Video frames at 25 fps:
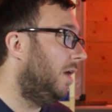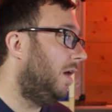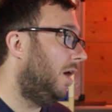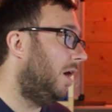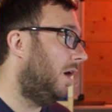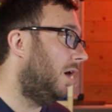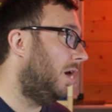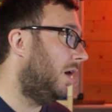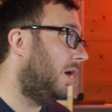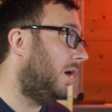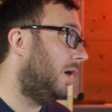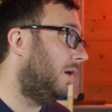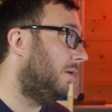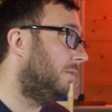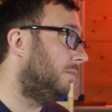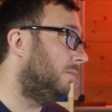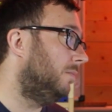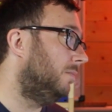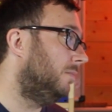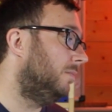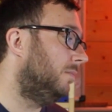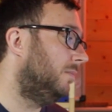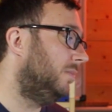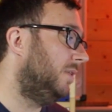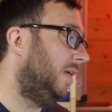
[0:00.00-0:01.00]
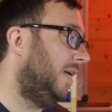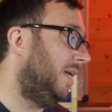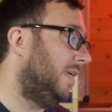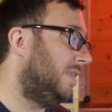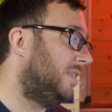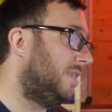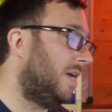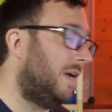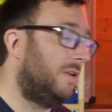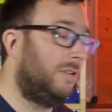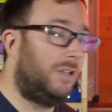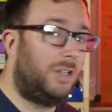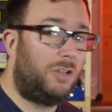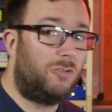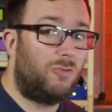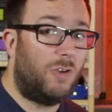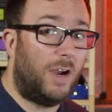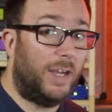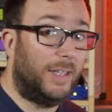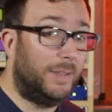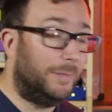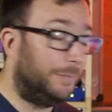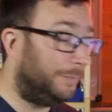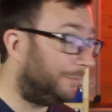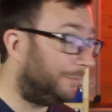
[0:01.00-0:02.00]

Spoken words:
it sounded great.